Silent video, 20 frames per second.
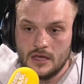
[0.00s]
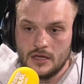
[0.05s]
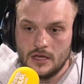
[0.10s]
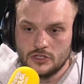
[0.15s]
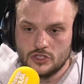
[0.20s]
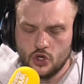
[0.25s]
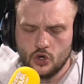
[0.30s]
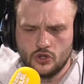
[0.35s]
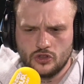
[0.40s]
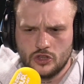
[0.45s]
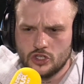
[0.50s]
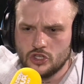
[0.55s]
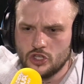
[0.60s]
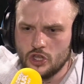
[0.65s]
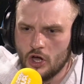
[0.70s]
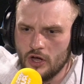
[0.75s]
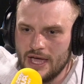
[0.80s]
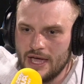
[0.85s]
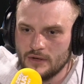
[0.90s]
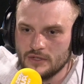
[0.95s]
took the
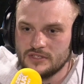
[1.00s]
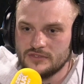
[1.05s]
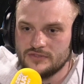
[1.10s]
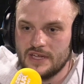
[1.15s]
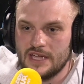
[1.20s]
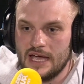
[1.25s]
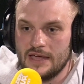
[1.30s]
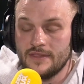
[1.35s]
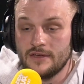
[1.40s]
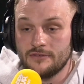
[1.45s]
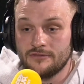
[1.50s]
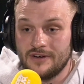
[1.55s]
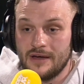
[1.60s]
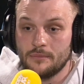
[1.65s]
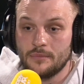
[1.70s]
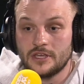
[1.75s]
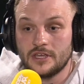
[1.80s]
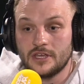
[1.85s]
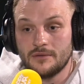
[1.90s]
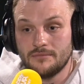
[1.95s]
dye out of it and the
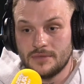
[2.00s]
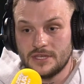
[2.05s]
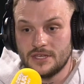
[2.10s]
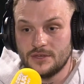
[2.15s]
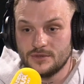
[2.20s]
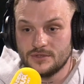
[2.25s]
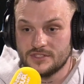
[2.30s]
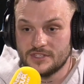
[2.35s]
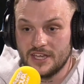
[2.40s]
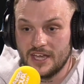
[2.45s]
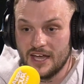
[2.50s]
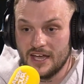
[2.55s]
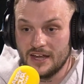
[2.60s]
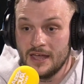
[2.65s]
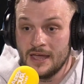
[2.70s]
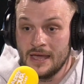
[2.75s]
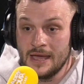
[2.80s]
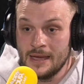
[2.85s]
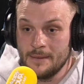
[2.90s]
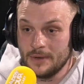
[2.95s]
fabric can be used again,
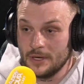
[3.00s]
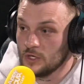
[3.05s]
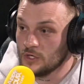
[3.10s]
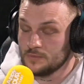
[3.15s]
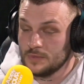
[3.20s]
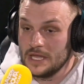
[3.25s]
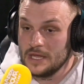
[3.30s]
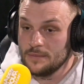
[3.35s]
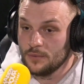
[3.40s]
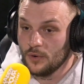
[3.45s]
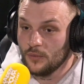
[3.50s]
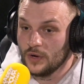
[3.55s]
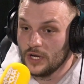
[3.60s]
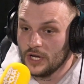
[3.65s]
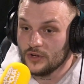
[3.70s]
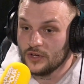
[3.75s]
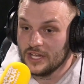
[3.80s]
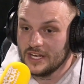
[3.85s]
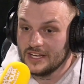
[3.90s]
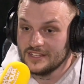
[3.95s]
because people were
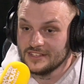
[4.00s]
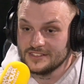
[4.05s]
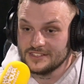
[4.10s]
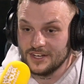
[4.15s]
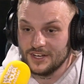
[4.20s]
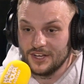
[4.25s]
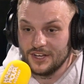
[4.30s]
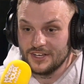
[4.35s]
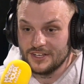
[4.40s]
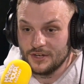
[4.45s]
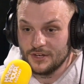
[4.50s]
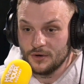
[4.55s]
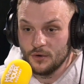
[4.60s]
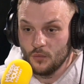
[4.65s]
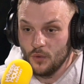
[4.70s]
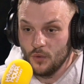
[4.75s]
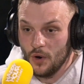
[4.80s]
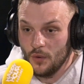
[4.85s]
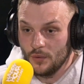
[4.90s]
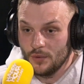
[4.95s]
looking into like
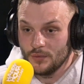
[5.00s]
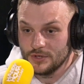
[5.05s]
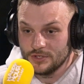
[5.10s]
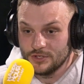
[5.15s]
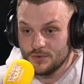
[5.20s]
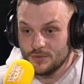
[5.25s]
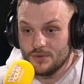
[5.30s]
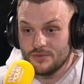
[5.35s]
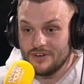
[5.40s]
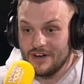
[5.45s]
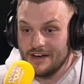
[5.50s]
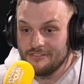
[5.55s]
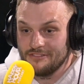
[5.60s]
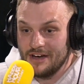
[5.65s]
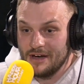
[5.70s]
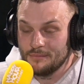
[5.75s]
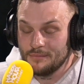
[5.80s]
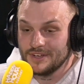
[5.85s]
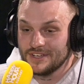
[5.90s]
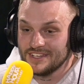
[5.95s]
what we were doing with our
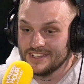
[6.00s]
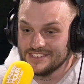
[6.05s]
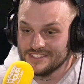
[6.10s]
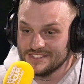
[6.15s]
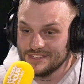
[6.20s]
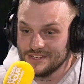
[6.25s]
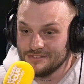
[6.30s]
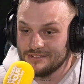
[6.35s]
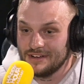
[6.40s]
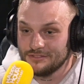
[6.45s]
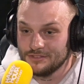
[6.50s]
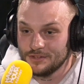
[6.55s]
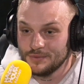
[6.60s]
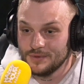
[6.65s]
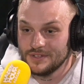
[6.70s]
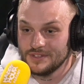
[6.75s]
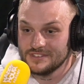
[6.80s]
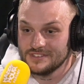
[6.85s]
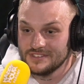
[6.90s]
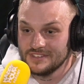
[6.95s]
fabric and stuff
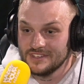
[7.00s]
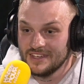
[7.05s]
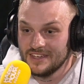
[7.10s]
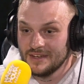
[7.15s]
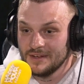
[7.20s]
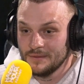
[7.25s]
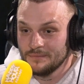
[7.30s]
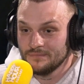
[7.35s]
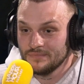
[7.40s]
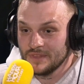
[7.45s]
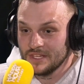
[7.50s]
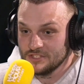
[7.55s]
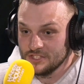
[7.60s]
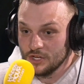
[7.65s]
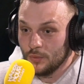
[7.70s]
afterwards. So